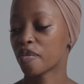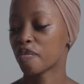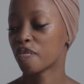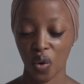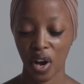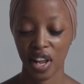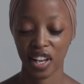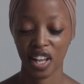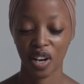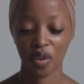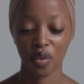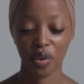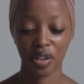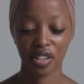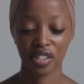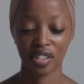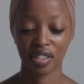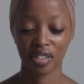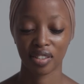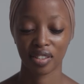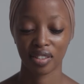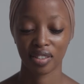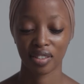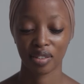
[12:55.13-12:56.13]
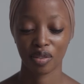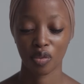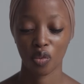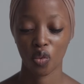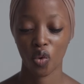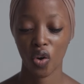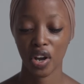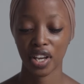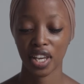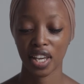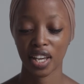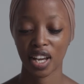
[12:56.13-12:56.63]
While I was
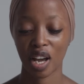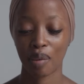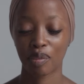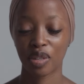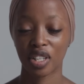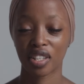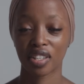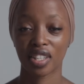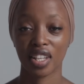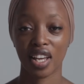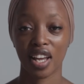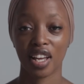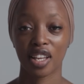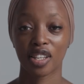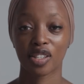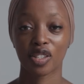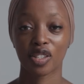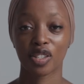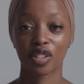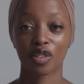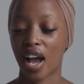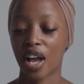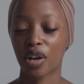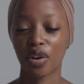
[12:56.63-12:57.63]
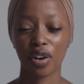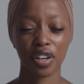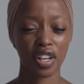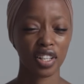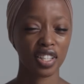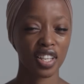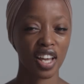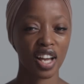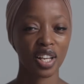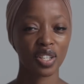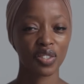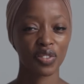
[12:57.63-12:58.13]
walking up the stairs, I got a
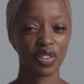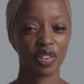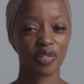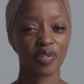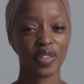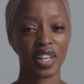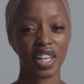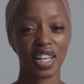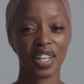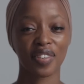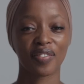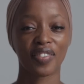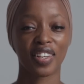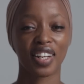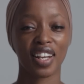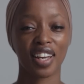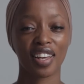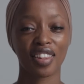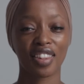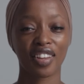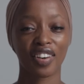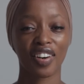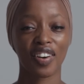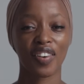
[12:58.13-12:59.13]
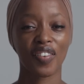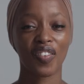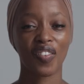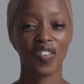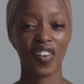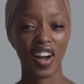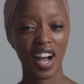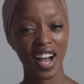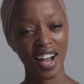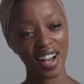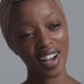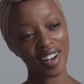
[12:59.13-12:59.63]
text from him and I thought,
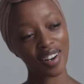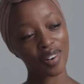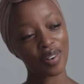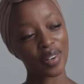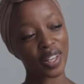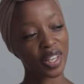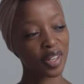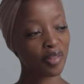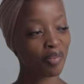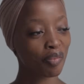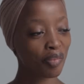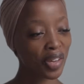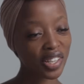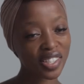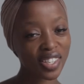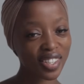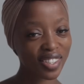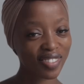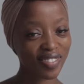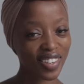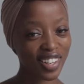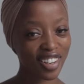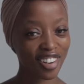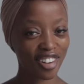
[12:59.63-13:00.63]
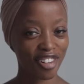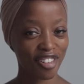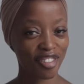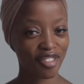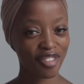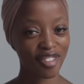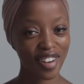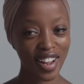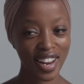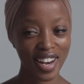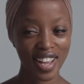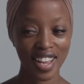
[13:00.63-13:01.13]
wow, he misses me
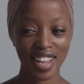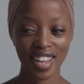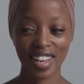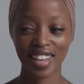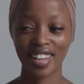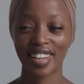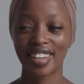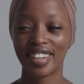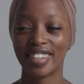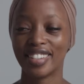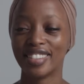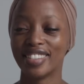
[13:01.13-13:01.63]
already.